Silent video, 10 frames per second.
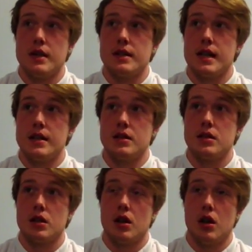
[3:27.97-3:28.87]

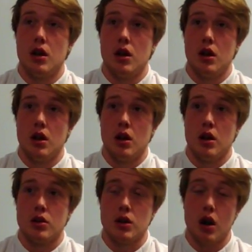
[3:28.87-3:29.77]
is
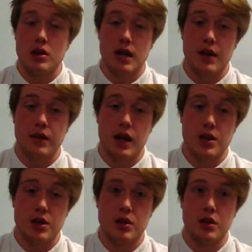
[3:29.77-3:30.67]

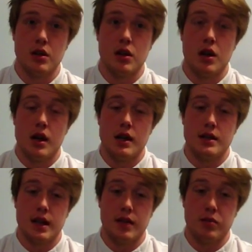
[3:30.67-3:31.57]
dorsiflexion
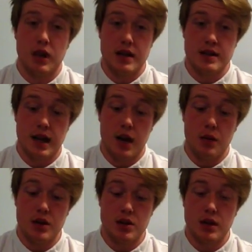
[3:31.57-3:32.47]
instead of plantar,
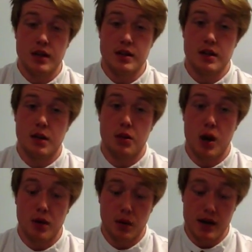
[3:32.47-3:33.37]
which is the
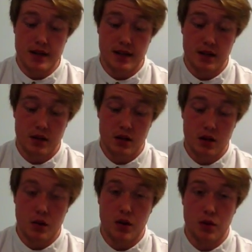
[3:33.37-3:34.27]
appropriate way to
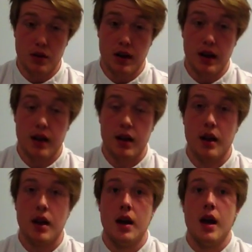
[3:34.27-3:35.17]
do a grubber kick.
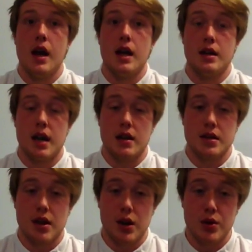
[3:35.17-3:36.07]
In the
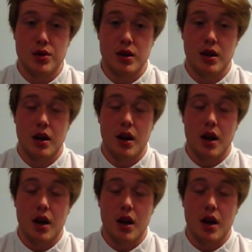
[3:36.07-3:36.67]
execution,